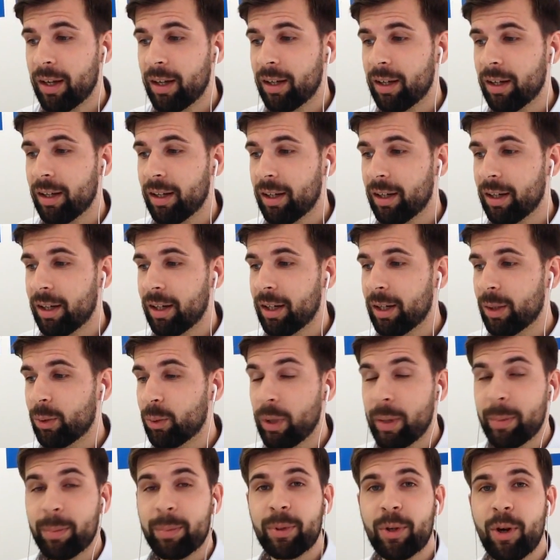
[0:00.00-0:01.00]

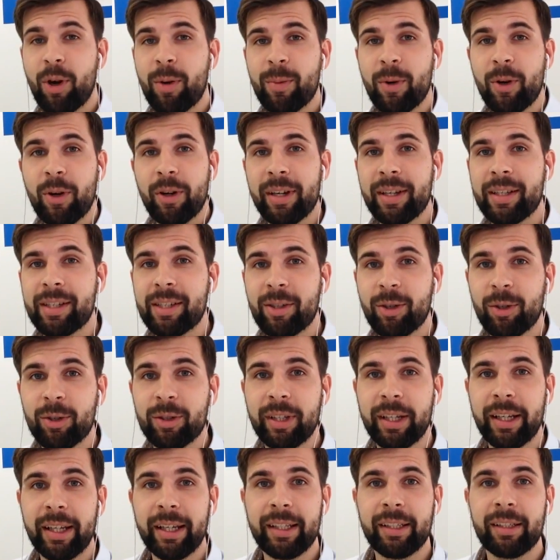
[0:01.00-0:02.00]
WebPromo
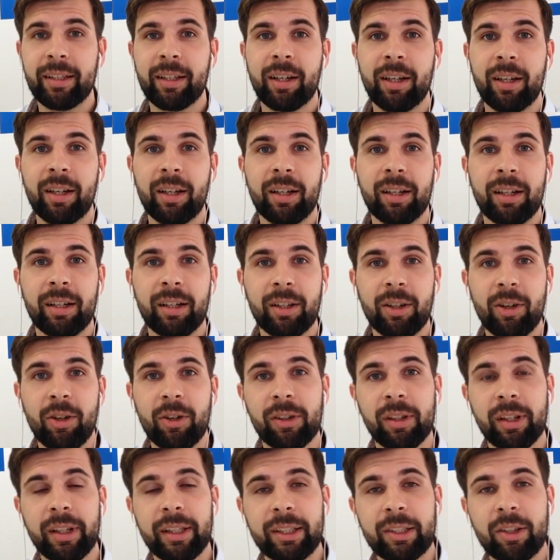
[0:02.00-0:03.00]
SEOday
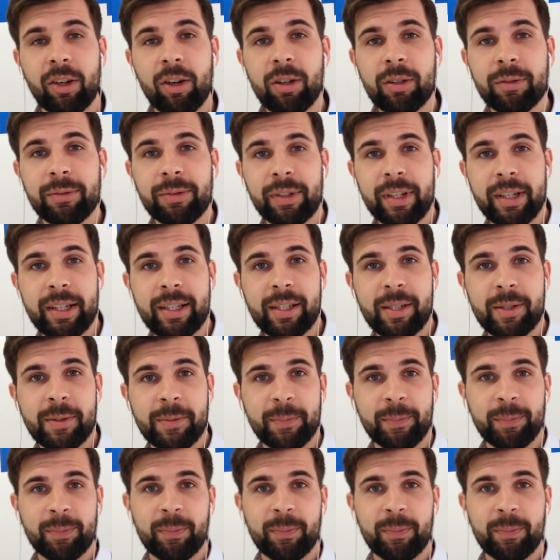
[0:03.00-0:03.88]
online conference.